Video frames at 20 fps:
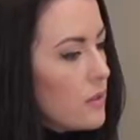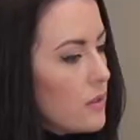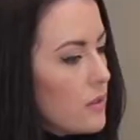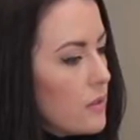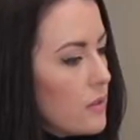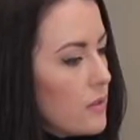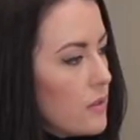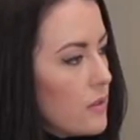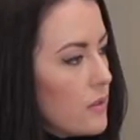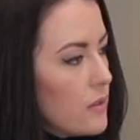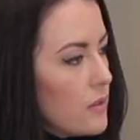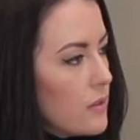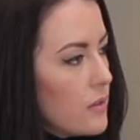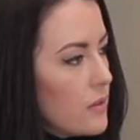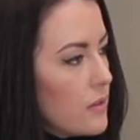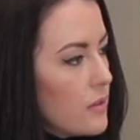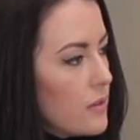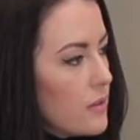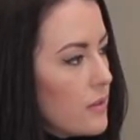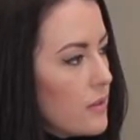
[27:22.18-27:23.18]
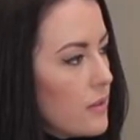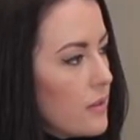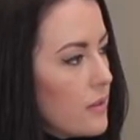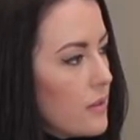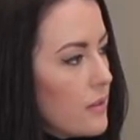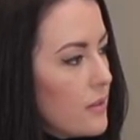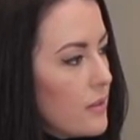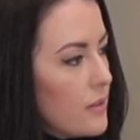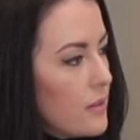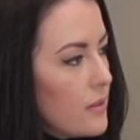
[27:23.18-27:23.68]

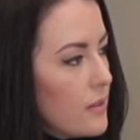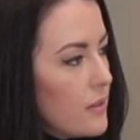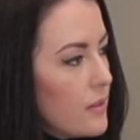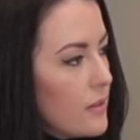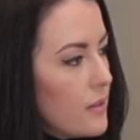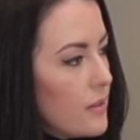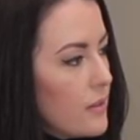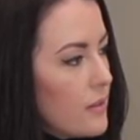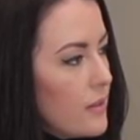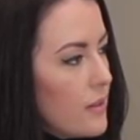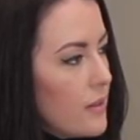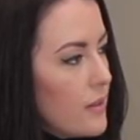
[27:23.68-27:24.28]
(silent)